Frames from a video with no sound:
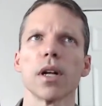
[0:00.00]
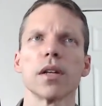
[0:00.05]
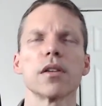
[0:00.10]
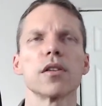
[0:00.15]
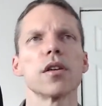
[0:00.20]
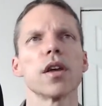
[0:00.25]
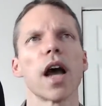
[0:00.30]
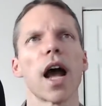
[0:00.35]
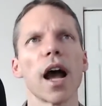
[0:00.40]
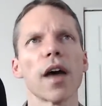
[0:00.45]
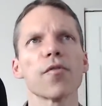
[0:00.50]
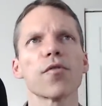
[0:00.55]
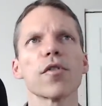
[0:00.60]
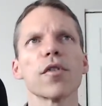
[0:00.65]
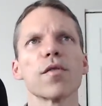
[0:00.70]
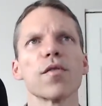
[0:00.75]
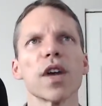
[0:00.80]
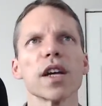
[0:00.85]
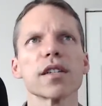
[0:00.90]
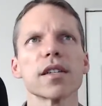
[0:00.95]
But
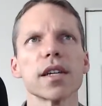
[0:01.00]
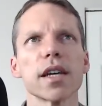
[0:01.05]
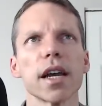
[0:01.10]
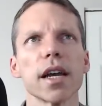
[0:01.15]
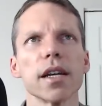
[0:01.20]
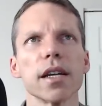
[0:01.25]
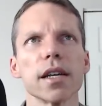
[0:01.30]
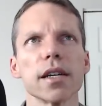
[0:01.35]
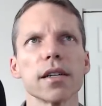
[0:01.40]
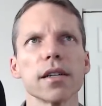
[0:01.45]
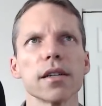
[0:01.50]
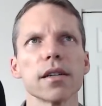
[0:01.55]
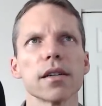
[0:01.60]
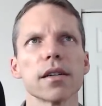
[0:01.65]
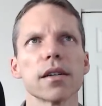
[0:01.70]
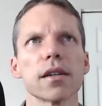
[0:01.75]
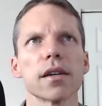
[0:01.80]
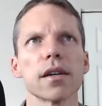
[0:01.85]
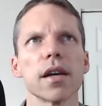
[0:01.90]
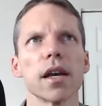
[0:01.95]
after
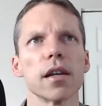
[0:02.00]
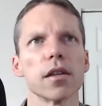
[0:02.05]
investigating